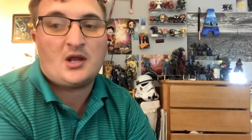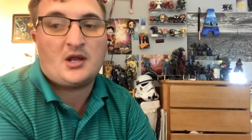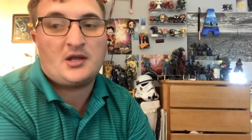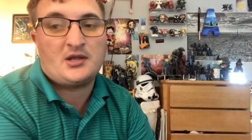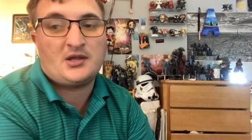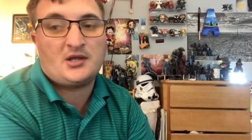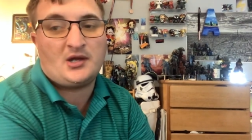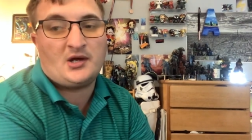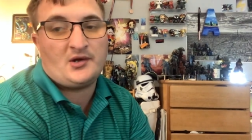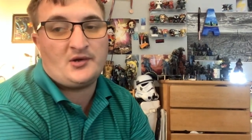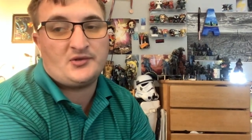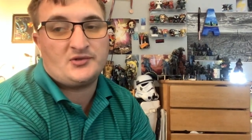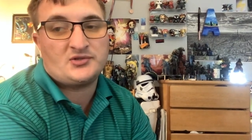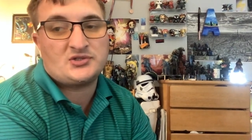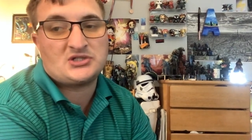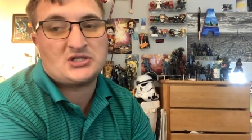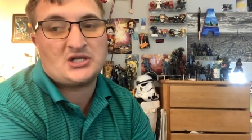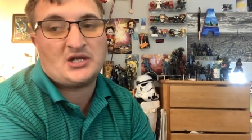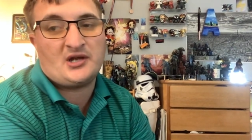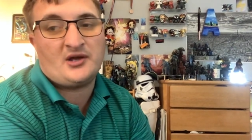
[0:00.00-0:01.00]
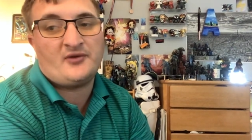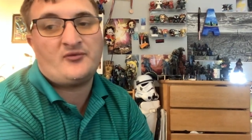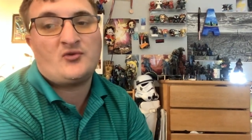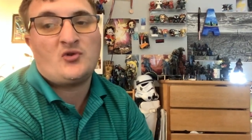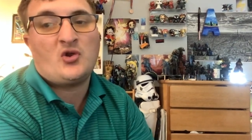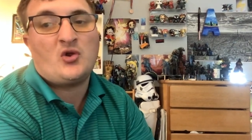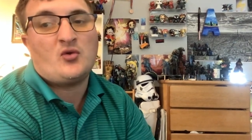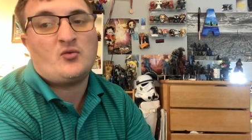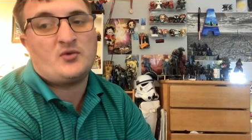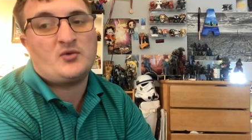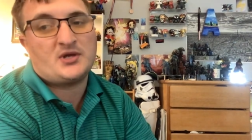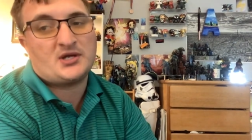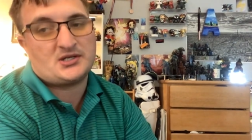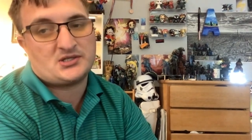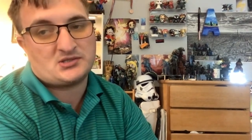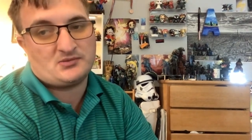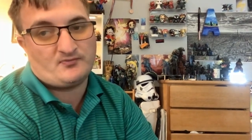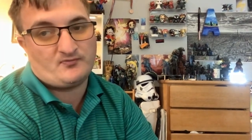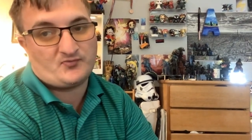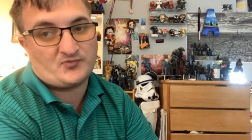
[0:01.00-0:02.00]
and all the stuff. We got
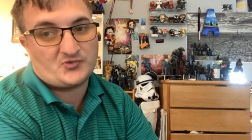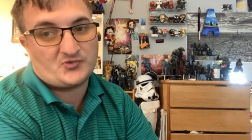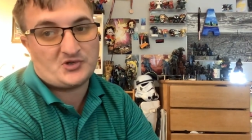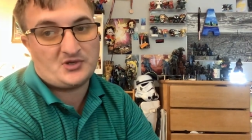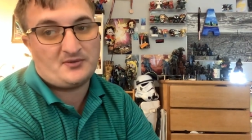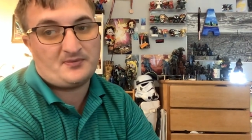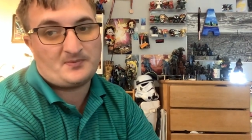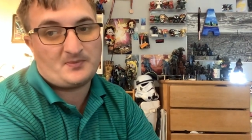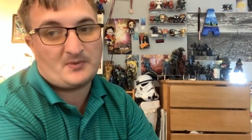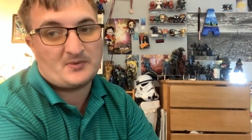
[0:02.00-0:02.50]
some gifts,